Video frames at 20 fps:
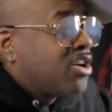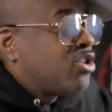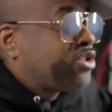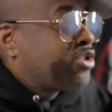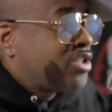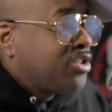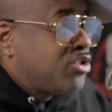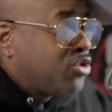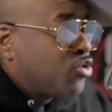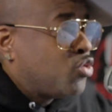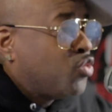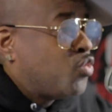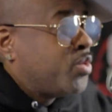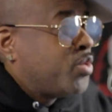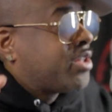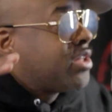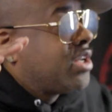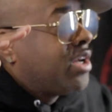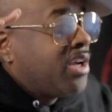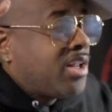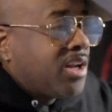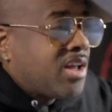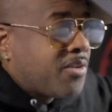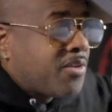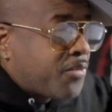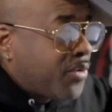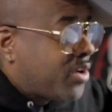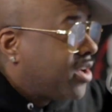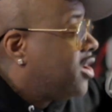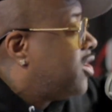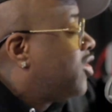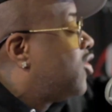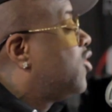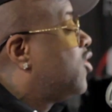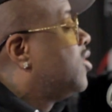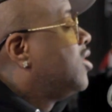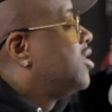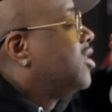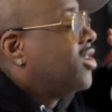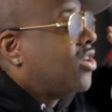else to do with the
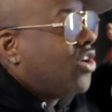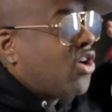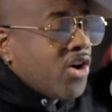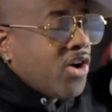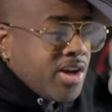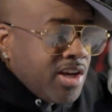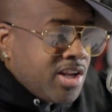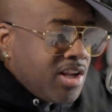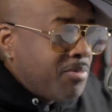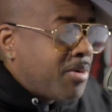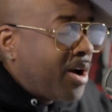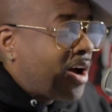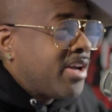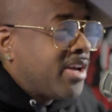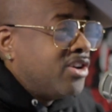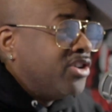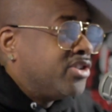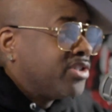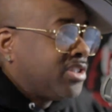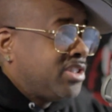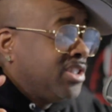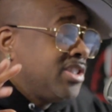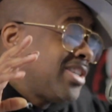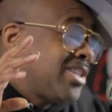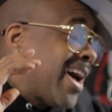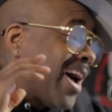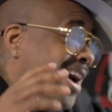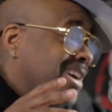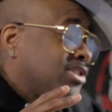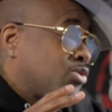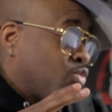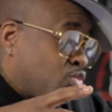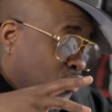NFL or anybody else. These guys,